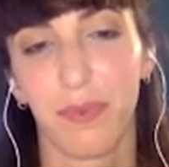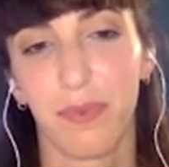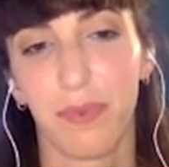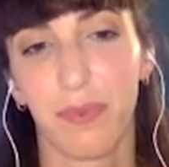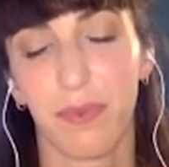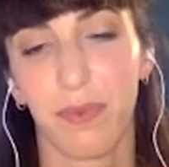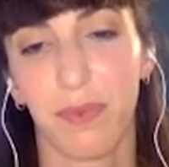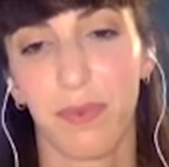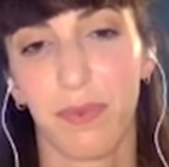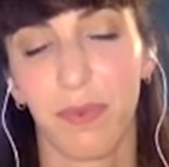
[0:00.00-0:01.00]

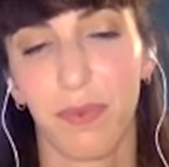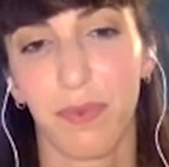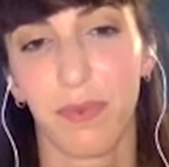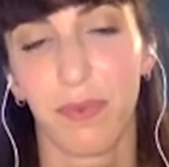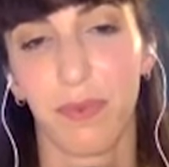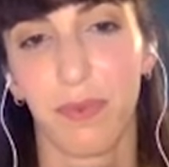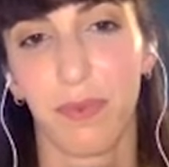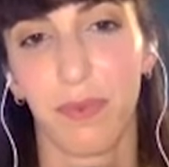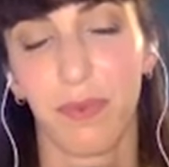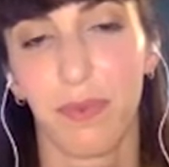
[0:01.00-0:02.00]
This person isn't speaking.